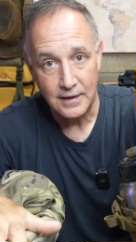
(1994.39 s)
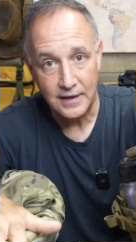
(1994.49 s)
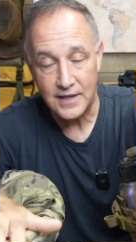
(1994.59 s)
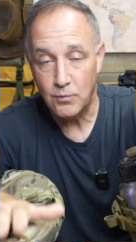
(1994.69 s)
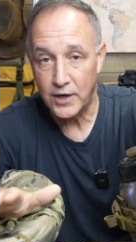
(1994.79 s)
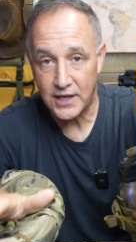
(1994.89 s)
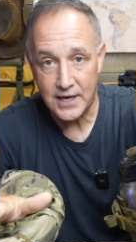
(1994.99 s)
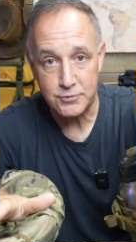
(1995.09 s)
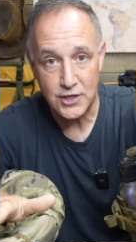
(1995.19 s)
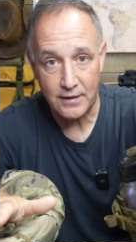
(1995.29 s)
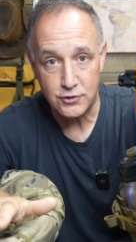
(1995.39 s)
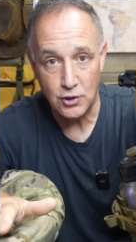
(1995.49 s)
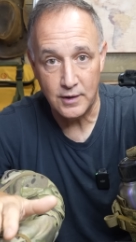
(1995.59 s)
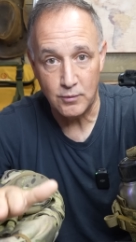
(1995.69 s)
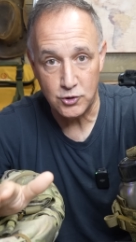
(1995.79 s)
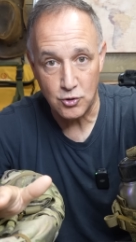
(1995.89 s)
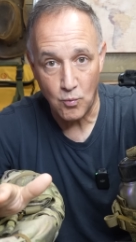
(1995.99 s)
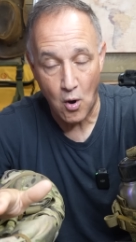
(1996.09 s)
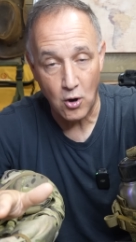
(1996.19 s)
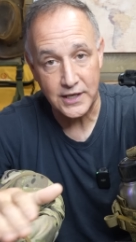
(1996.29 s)
And then when it comes down to it, when you're
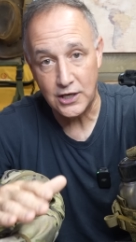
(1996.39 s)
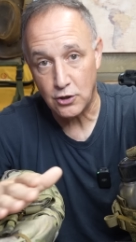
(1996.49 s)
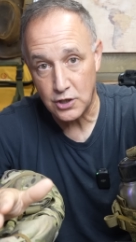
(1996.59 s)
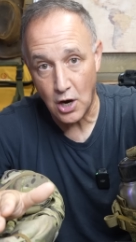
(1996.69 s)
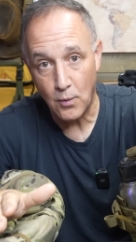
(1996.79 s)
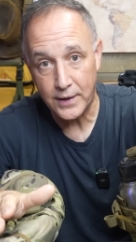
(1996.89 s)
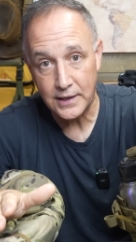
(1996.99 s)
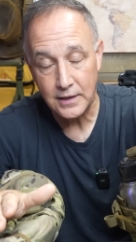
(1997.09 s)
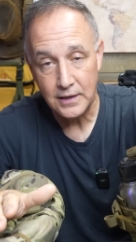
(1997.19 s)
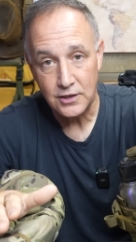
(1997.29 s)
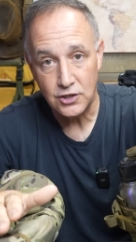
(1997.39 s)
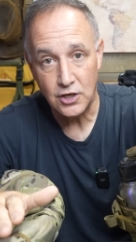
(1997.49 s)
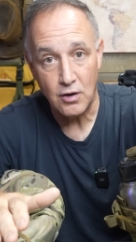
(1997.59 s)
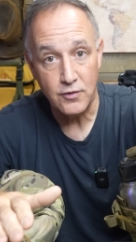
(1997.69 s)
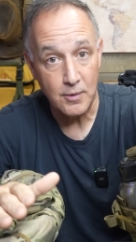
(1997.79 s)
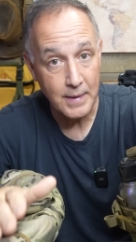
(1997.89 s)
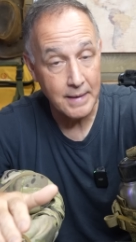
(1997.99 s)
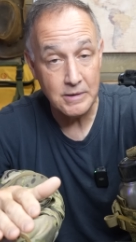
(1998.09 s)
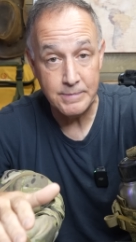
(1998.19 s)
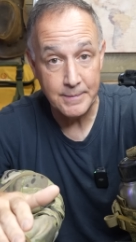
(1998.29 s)
walking or going, you know, there
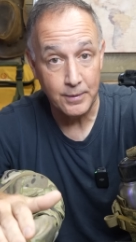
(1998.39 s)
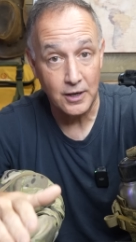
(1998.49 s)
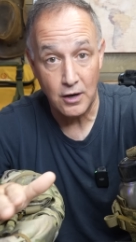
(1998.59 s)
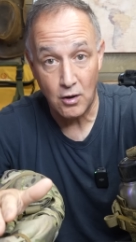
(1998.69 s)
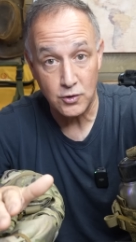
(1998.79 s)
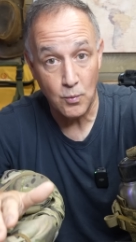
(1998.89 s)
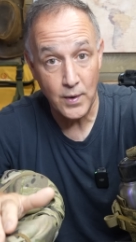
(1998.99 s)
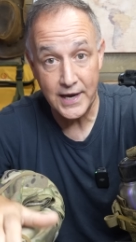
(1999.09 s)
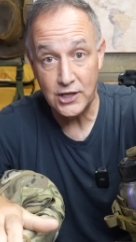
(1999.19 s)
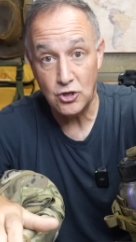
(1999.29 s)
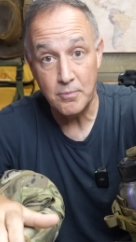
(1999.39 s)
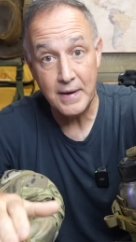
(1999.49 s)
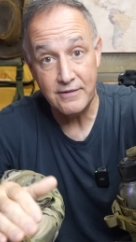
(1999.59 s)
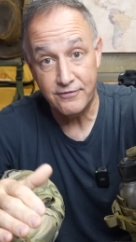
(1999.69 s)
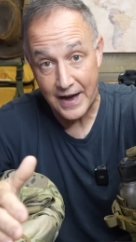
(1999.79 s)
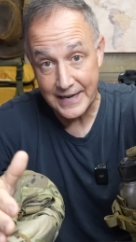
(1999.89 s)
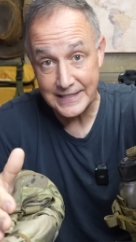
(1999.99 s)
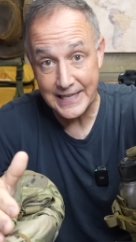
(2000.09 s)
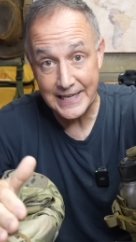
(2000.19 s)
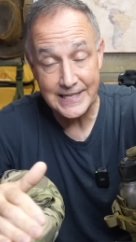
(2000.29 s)
may be people along the way, you may
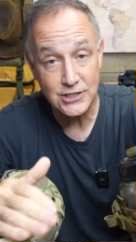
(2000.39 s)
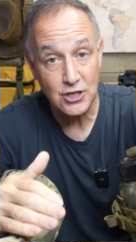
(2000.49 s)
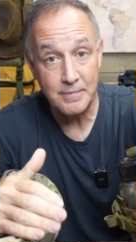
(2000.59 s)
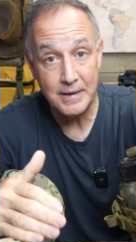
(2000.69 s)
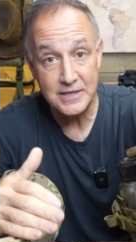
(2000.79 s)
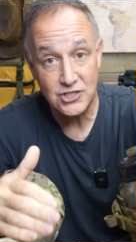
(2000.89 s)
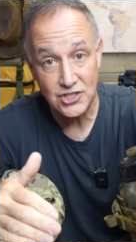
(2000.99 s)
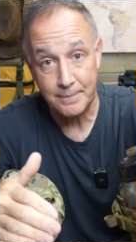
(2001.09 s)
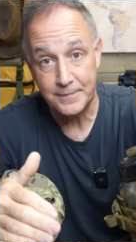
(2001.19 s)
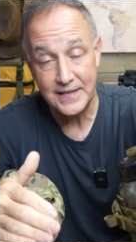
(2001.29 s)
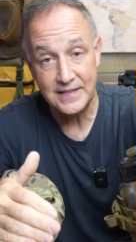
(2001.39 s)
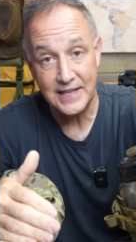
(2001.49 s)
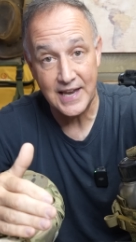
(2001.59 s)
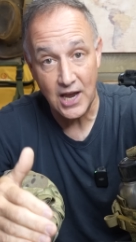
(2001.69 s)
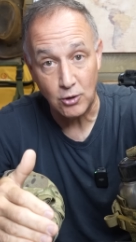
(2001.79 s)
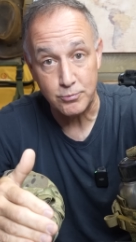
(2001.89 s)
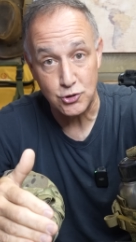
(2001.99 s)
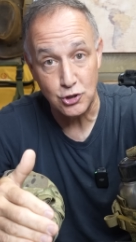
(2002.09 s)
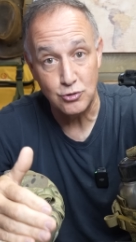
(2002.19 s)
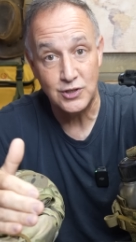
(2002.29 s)
find things, there may be something that
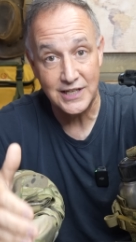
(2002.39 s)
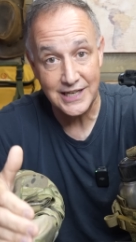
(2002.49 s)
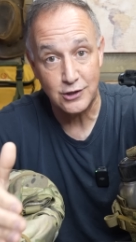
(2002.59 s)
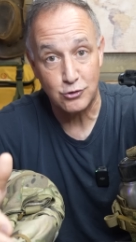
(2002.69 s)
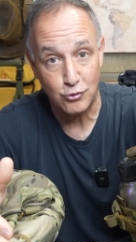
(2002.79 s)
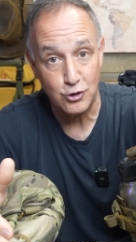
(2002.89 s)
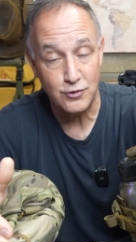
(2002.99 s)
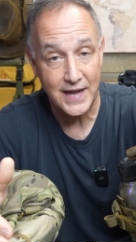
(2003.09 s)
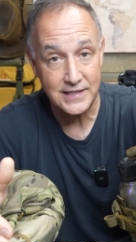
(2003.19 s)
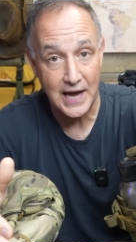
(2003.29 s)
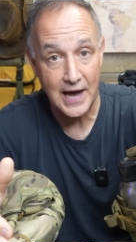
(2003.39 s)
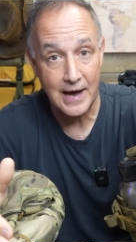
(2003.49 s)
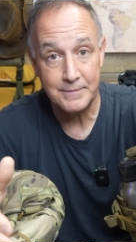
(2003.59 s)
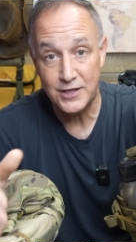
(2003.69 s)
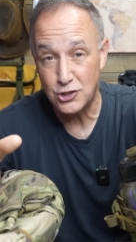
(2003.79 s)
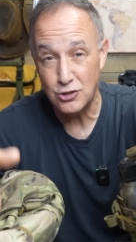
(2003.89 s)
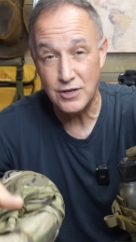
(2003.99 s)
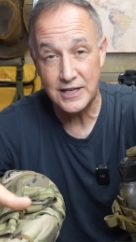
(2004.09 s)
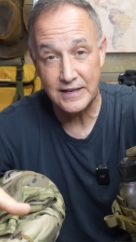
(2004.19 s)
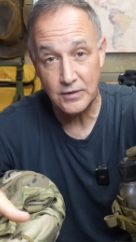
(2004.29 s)
helps you to get through that time that
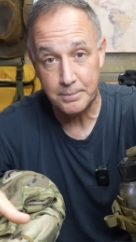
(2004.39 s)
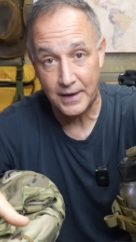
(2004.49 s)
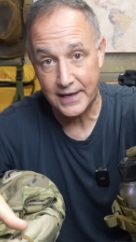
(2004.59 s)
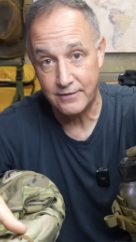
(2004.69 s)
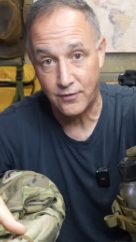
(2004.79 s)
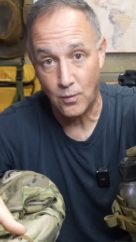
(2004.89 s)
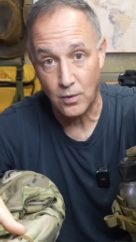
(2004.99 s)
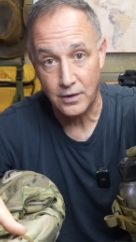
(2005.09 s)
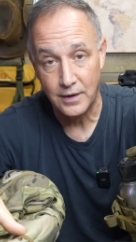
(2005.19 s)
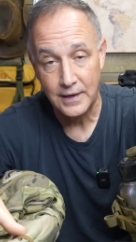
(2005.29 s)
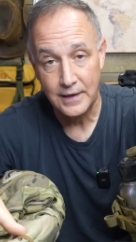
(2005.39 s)
you didn't even plan for.